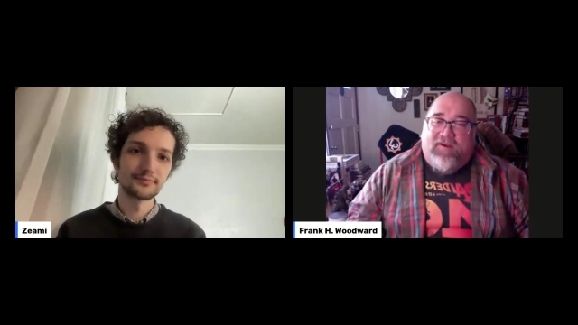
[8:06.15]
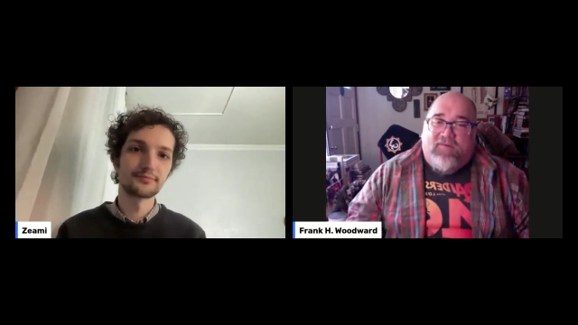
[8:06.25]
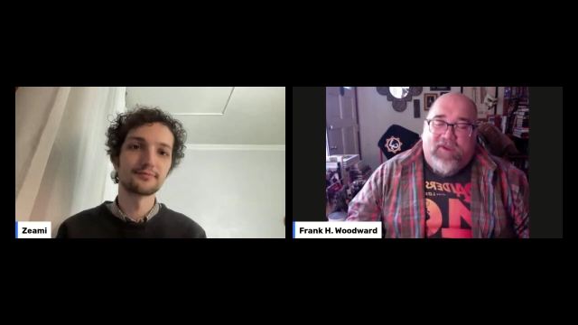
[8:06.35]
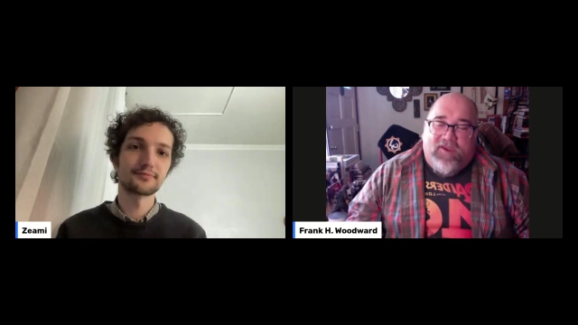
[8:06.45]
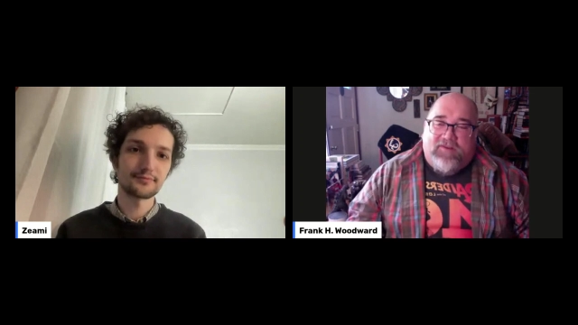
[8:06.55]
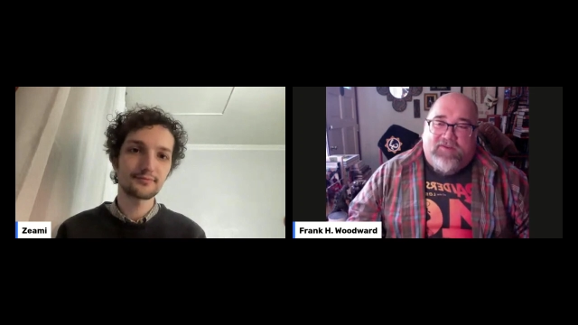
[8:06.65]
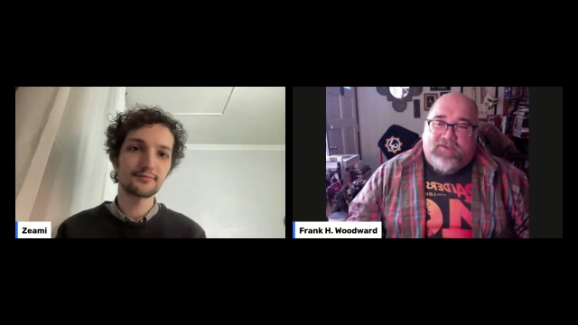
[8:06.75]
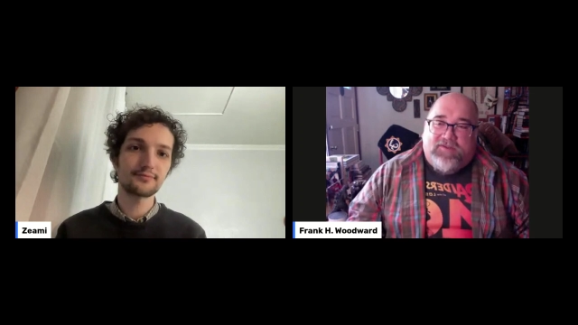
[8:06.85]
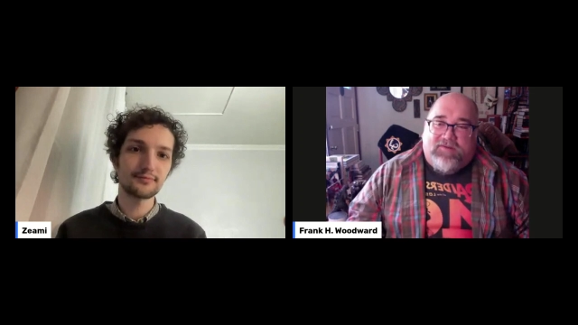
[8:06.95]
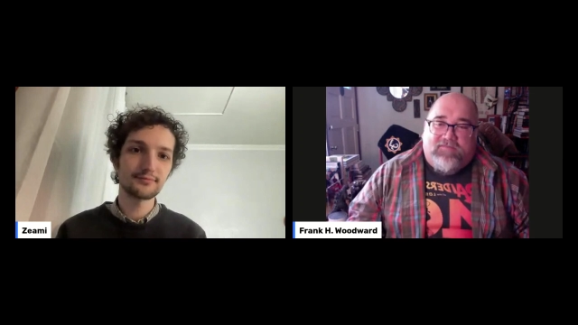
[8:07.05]
Speaker 1: We
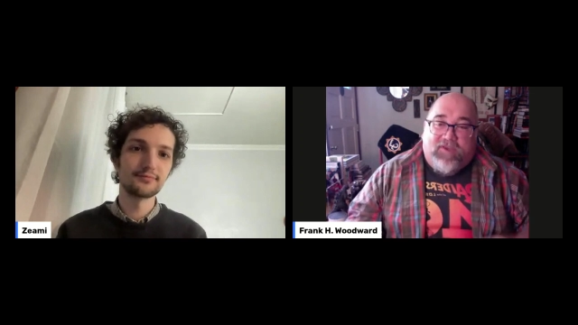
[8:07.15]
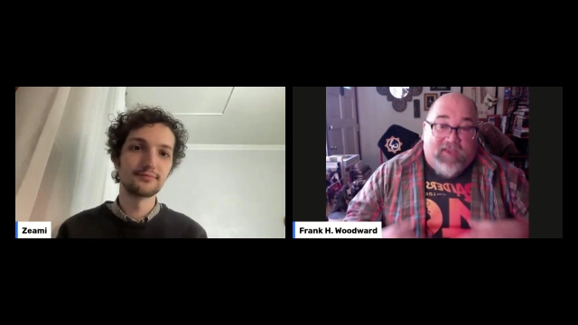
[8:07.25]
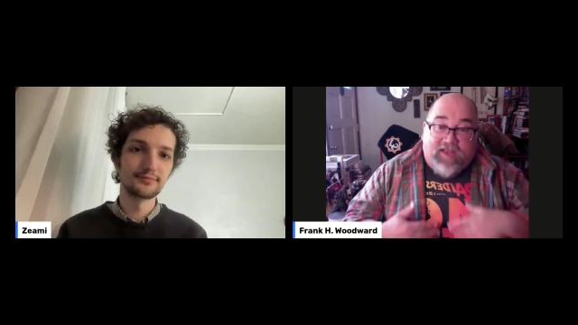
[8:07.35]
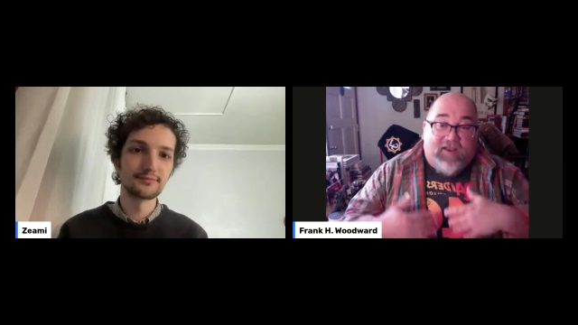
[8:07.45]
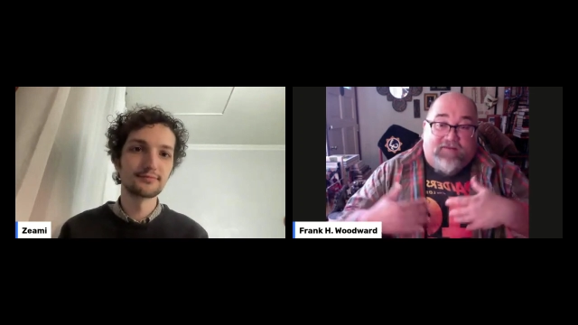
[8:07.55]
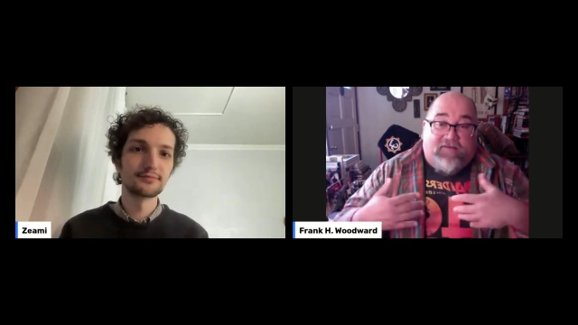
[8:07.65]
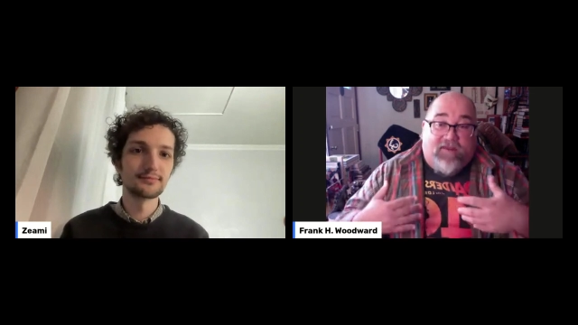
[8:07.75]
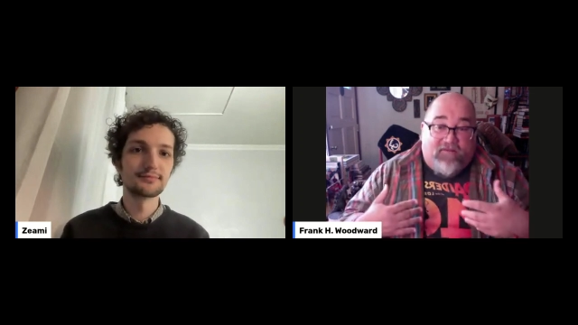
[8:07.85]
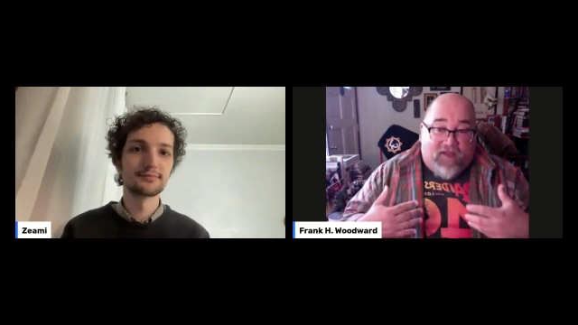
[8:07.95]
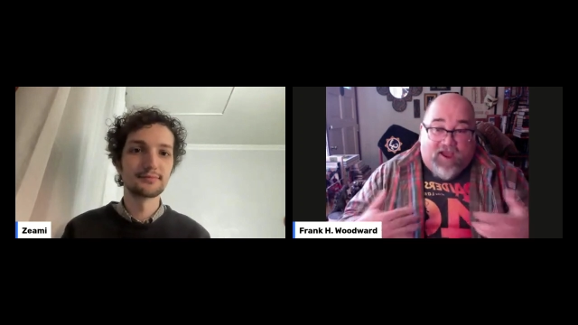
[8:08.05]
just we get it
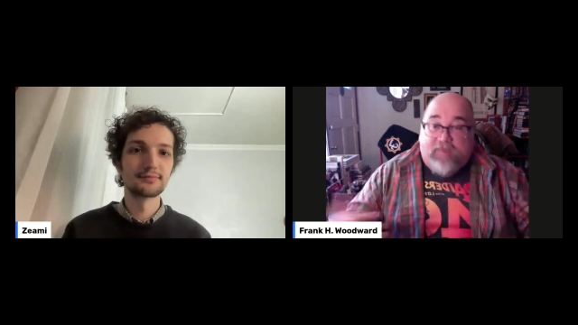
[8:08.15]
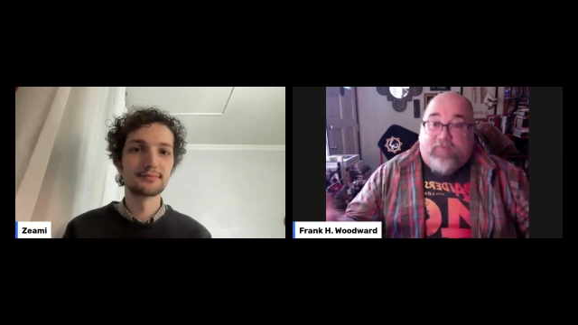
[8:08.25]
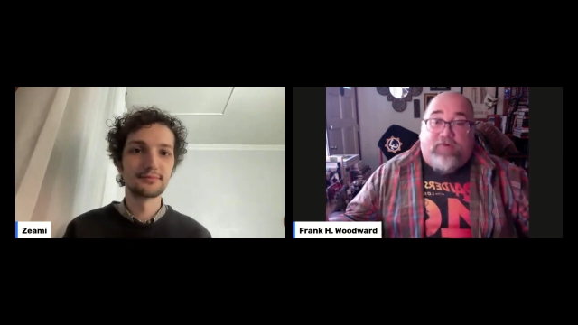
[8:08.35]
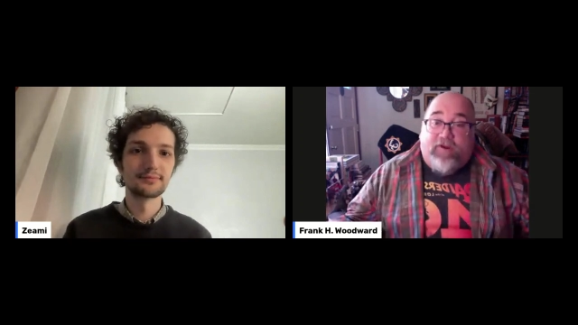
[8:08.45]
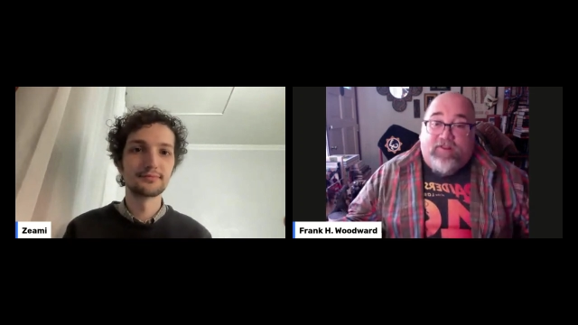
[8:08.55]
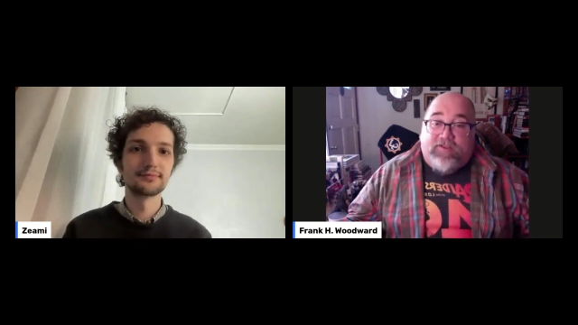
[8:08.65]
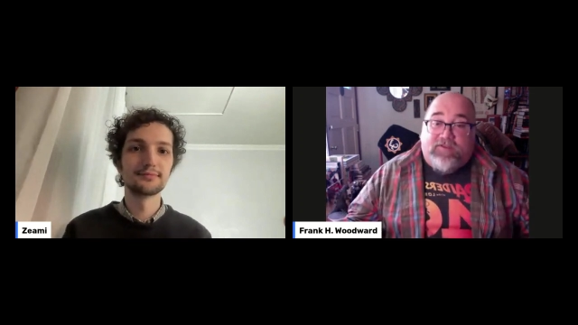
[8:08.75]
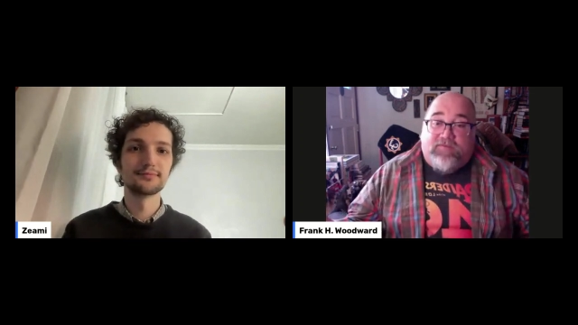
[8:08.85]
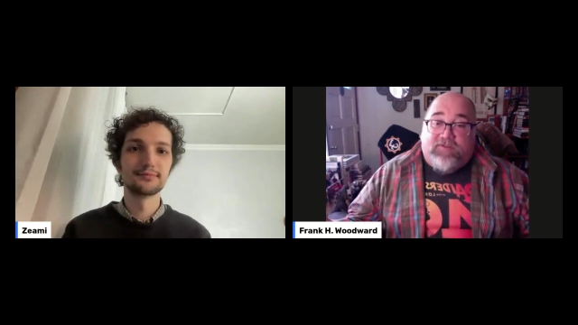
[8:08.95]
in hyper realism,